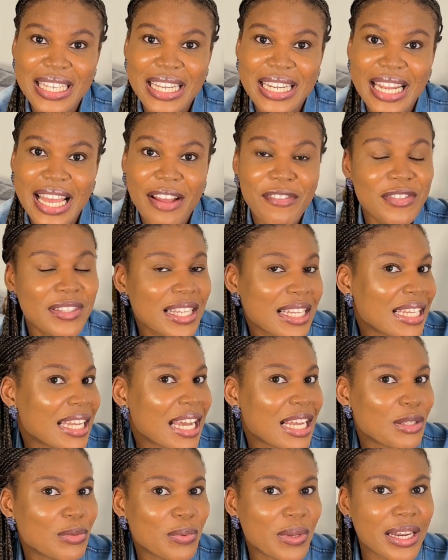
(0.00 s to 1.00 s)
and after
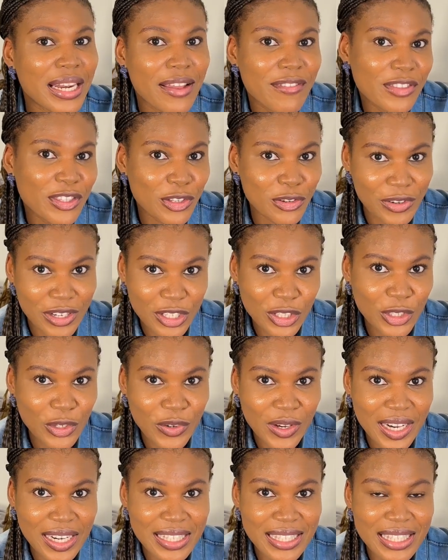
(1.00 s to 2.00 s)
that we left the
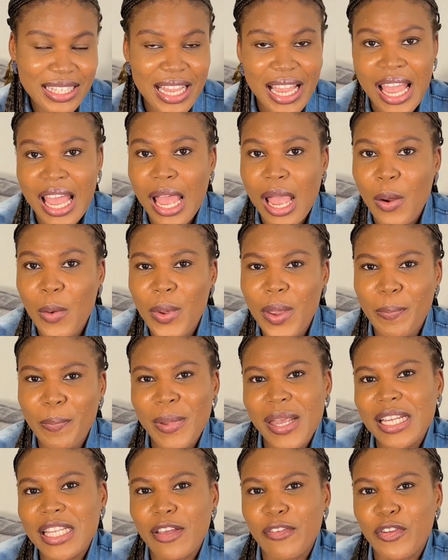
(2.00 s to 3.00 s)
restaurant. We
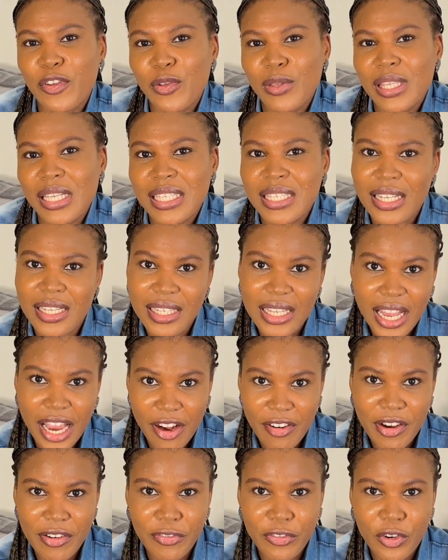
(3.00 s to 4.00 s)
picked a few things at
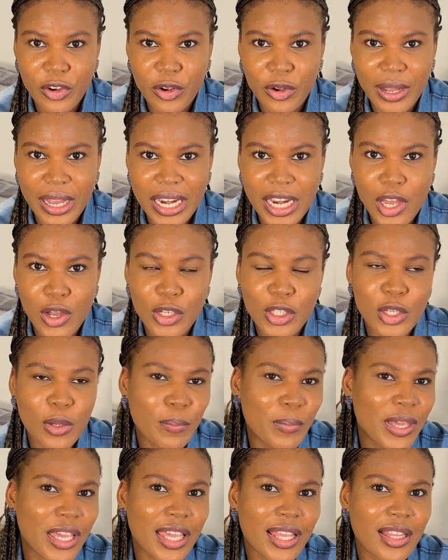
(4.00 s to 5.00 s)
Carrefour, and I also
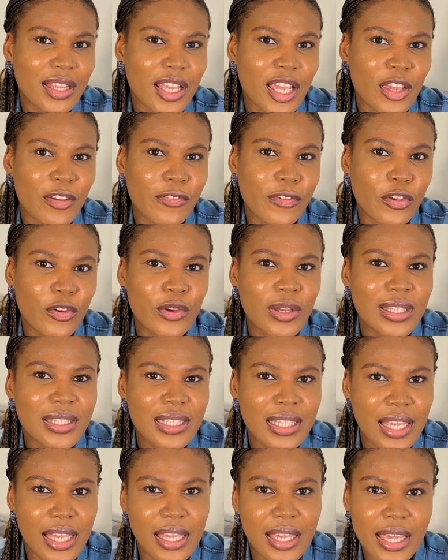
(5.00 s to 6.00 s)
picked a few
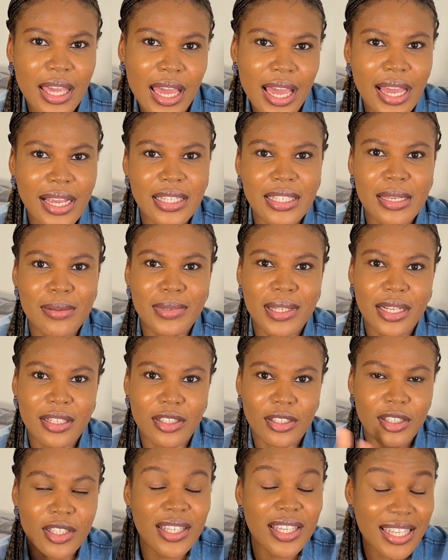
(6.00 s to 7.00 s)
skincare items at a
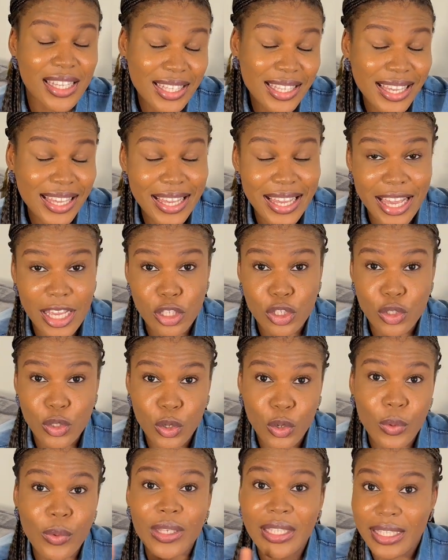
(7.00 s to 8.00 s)
skincare
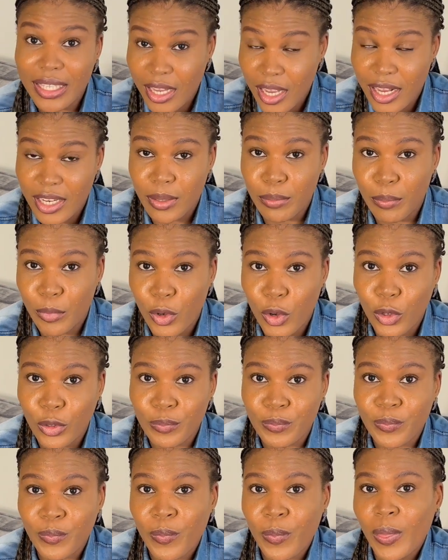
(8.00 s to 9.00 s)
store there at the mall.
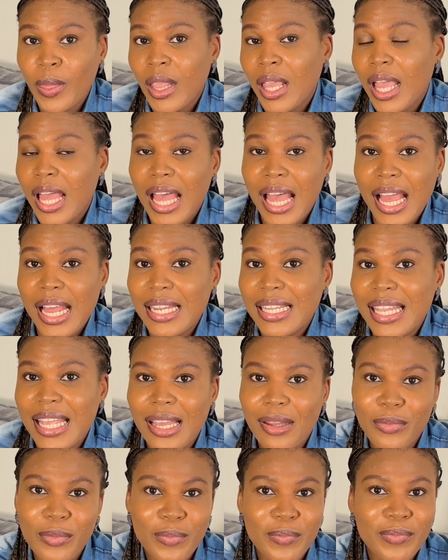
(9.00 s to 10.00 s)
And
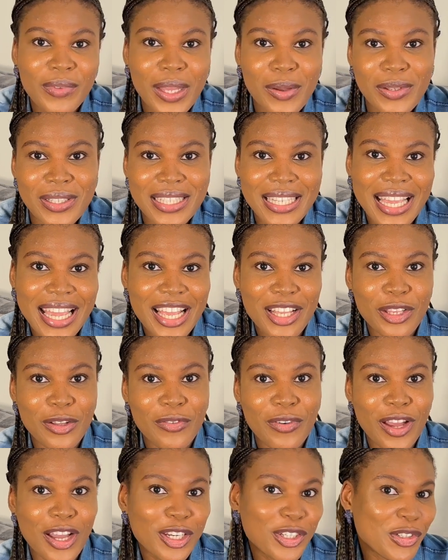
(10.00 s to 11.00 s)
yeah, that was the end of
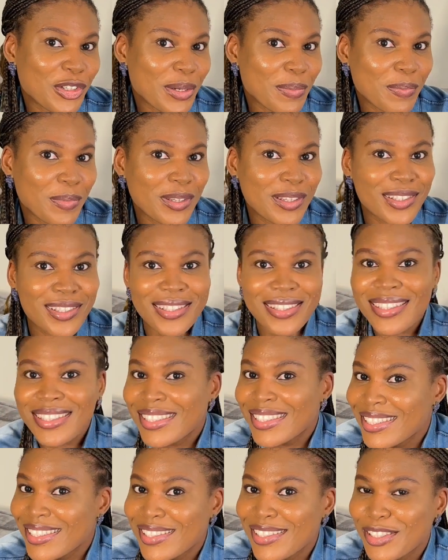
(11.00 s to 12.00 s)
our trip
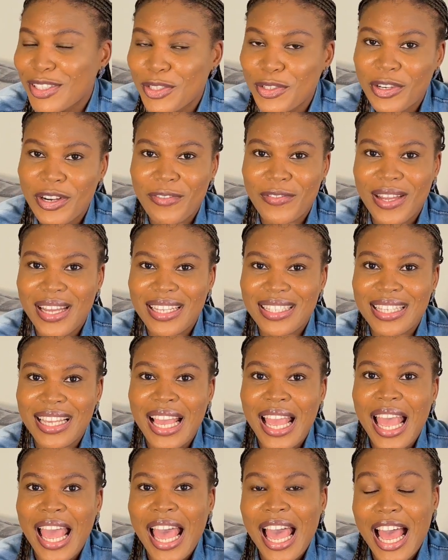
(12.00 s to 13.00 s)
to Two Rivers
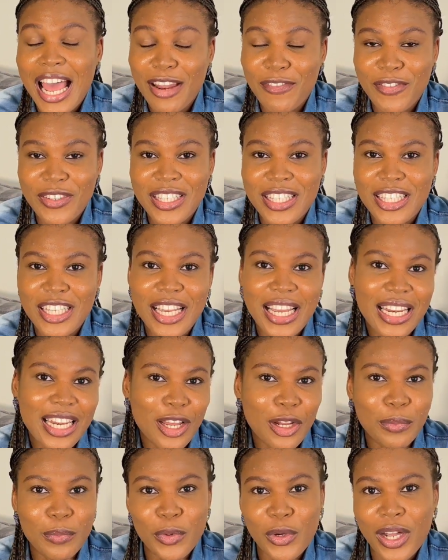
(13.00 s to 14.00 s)
and visiting
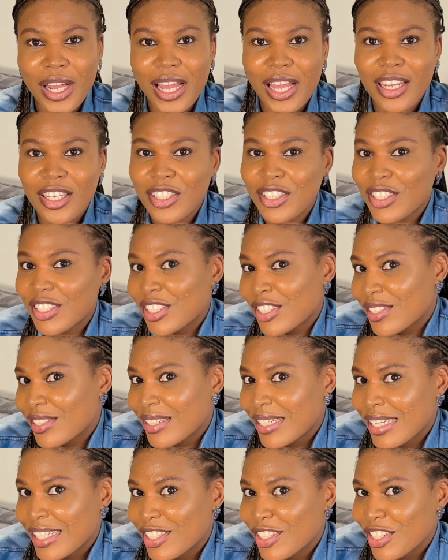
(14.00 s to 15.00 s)
Cloud Mocha
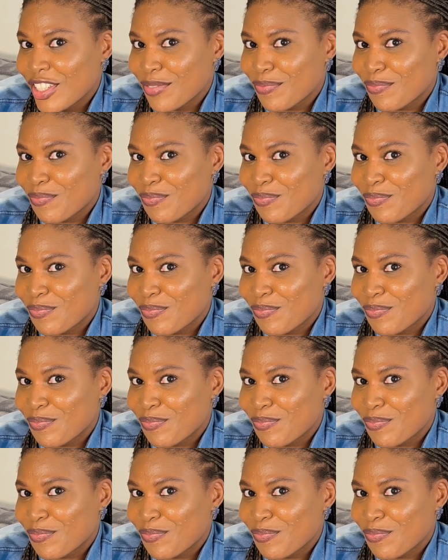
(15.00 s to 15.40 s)
Kitchen.